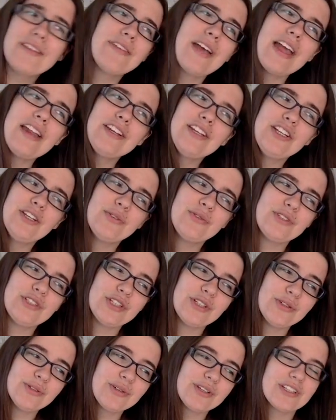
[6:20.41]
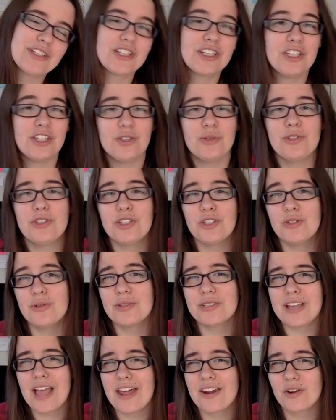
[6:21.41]
NQ2, because Q2 is
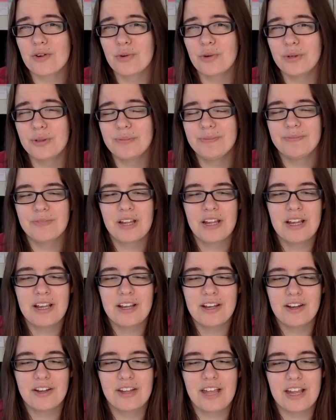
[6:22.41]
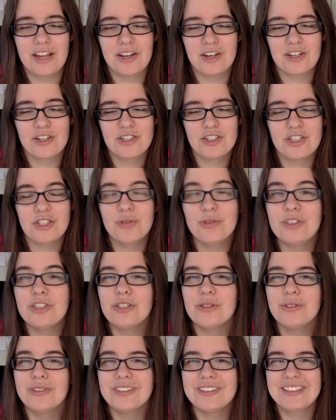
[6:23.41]
kind of cool. You're like, too
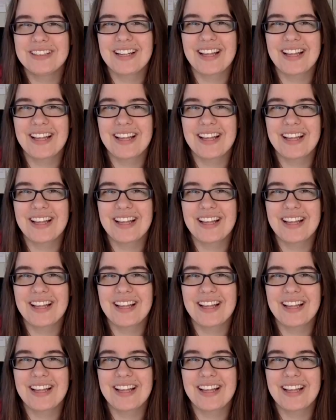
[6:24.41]
cool.